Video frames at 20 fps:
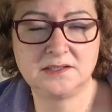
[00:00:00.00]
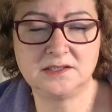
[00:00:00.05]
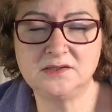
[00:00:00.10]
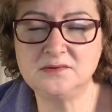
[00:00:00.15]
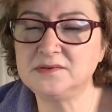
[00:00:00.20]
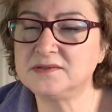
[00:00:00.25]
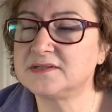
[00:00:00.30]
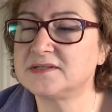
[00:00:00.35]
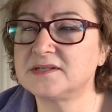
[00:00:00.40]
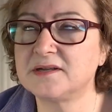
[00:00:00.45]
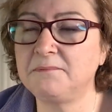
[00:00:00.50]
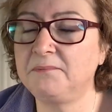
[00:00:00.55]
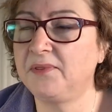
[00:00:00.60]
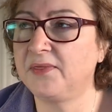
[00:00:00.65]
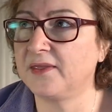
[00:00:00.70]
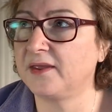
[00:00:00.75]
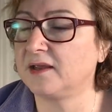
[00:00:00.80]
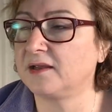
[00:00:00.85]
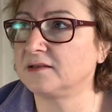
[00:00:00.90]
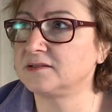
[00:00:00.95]
Do
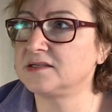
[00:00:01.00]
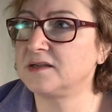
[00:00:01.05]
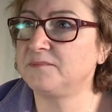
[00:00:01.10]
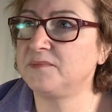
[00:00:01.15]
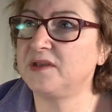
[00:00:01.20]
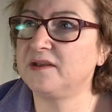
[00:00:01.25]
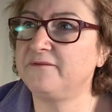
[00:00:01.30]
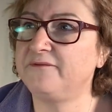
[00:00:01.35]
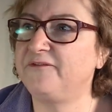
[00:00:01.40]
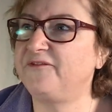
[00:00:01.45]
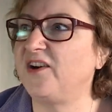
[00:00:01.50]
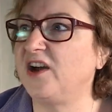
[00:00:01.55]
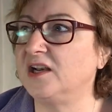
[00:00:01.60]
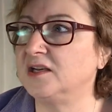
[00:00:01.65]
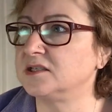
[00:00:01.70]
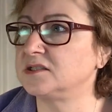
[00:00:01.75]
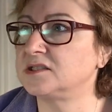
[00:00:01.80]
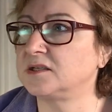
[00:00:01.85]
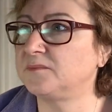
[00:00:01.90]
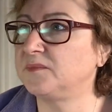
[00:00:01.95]
something. Something
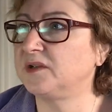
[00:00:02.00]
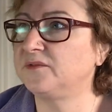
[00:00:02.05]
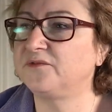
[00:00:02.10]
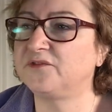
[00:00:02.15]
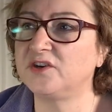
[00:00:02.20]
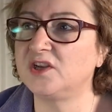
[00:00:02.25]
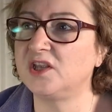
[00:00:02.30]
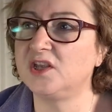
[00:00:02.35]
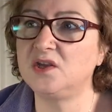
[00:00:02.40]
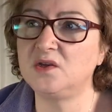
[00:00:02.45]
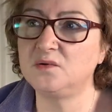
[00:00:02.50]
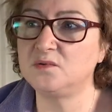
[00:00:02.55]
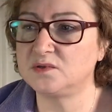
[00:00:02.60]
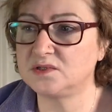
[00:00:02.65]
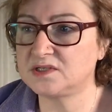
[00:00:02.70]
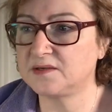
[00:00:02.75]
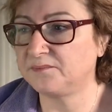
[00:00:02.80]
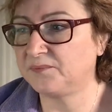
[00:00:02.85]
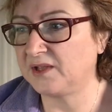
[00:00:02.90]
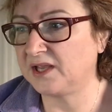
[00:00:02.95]
fun, something for you,
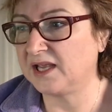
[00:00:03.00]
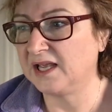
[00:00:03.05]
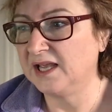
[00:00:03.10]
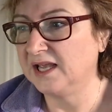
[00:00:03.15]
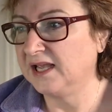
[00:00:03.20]
something,